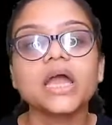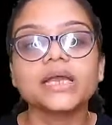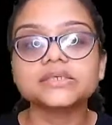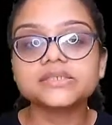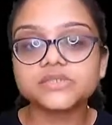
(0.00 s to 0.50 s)

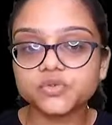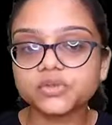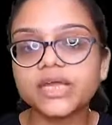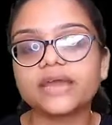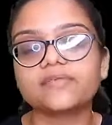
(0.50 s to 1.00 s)
Its
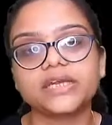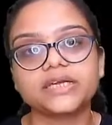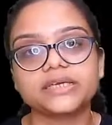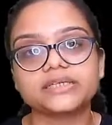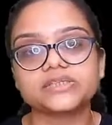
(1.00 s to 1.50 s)
truth and
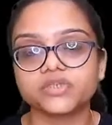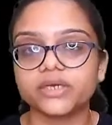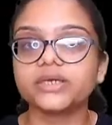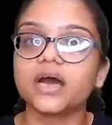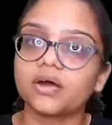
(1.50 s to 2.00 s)
validity is
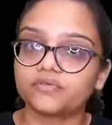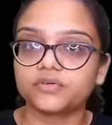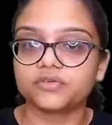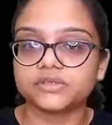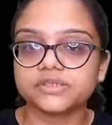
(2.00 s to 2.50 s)
checked
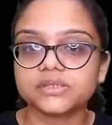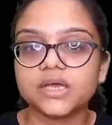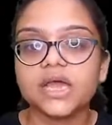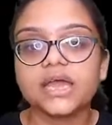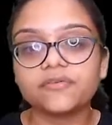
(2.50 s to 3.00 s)
afterwards.
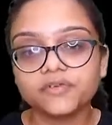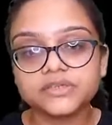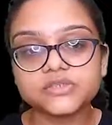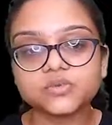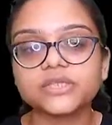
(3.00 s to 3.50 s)
If it
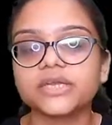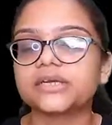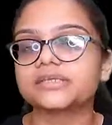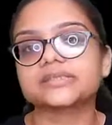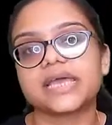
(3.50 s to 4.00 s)
is true, then
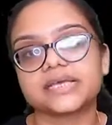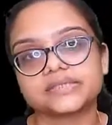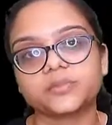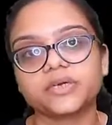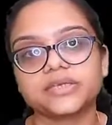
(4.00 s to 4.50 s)
it is
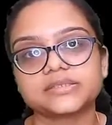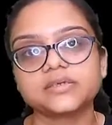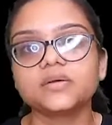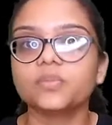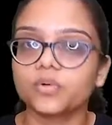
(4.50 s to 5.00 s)
accepted as
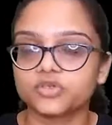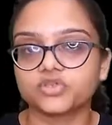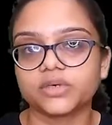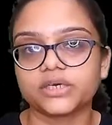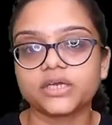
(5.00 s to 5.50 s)
a
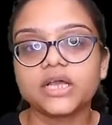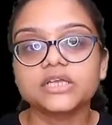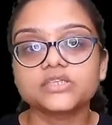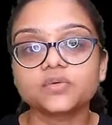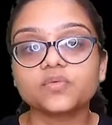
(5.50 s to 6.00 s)
postulate.
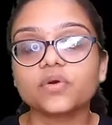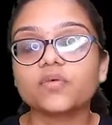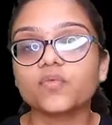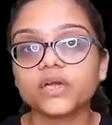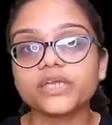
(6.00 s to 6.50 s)
So,
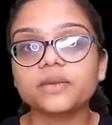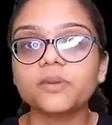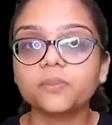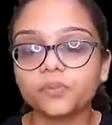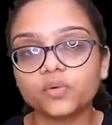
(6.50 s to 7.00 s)
what can
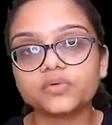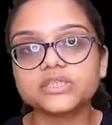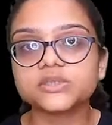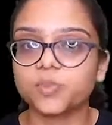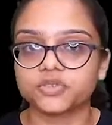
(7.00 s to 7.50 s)
be proved
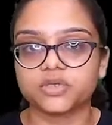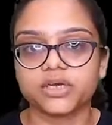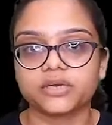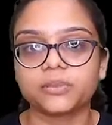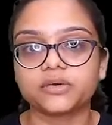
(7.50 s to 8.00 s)
is
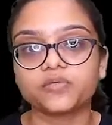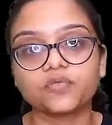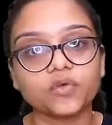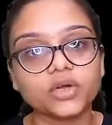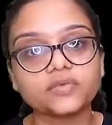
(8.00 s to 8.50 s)
postulate, but
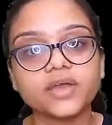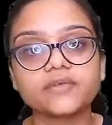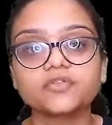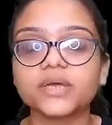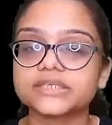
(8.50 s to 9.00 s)
what we
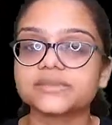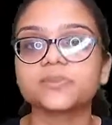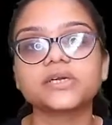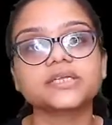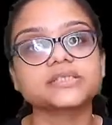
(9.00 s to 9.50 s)
have to accept
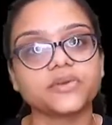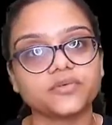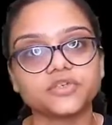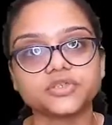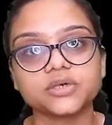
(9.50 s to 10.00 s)
it as
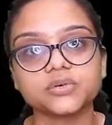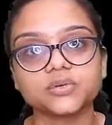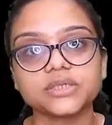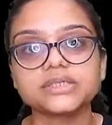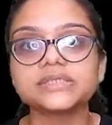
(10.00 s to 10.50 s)
universal
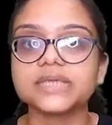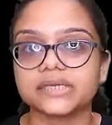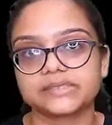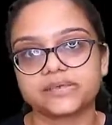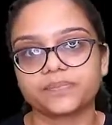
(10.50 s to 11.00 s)
truth is
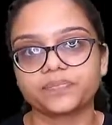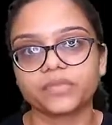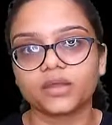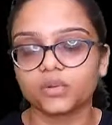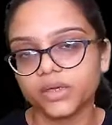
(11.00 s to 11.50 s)
axiom.
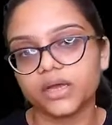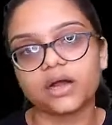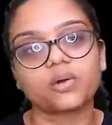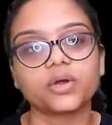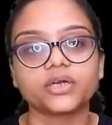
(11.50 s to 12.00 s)
Okay,
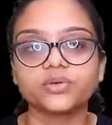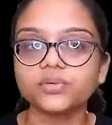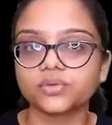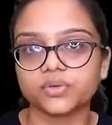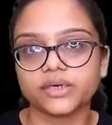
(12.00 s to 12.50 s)
according to
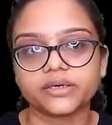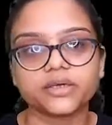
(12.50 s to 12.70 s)
Euclid.